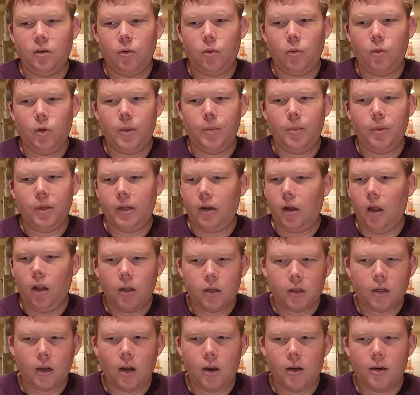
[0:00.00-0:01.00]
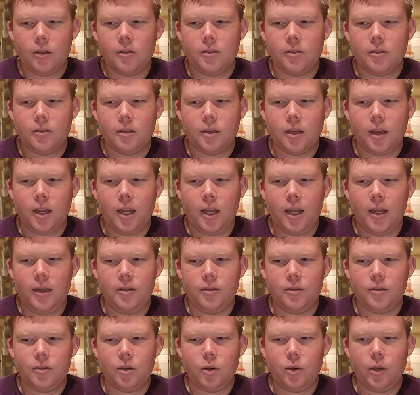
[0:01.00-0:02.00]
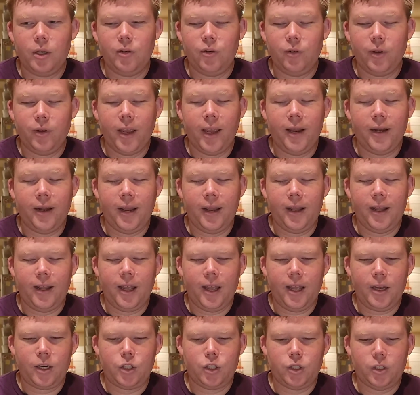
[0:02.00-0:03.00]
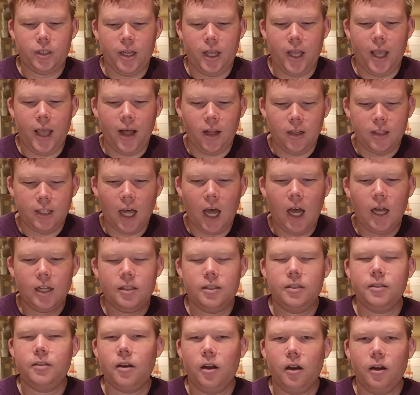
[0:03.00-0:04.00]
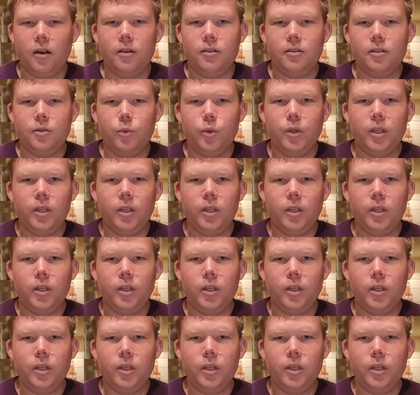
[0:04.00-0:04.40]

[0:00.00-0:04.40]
we played all our cards, and so if we had actually held on to cards,